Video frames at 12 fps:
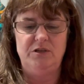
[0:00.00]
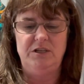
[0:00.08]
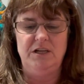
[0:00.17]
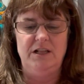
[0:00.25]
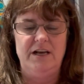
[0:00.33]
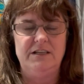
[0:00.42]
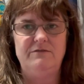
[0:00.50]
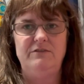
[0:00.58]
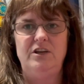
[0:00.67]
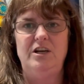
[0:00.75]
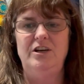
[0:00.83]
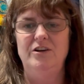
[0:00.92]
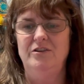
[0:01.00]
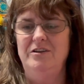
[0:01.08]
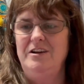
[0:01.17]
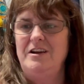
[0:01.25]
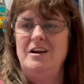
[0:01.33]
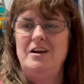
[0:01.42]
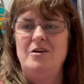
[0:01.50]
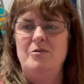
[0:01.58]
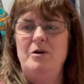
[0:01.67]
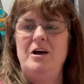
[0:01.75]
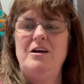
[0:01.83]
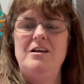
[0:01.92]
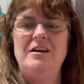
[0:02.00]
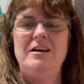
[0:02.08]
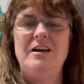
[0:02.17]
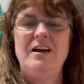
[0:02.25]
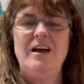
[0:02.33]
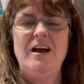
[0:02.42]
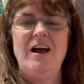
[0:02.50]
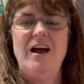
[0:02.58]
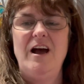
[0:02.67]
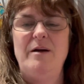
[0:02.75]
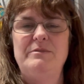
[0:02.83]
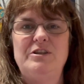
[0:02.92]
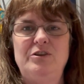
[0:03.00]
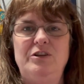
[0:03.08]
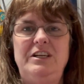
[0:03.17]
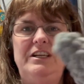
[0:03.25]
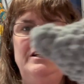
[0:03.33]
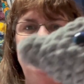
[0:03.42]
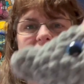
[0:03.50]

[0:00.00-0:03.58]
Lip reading: you in the last video? Well, I'm turning it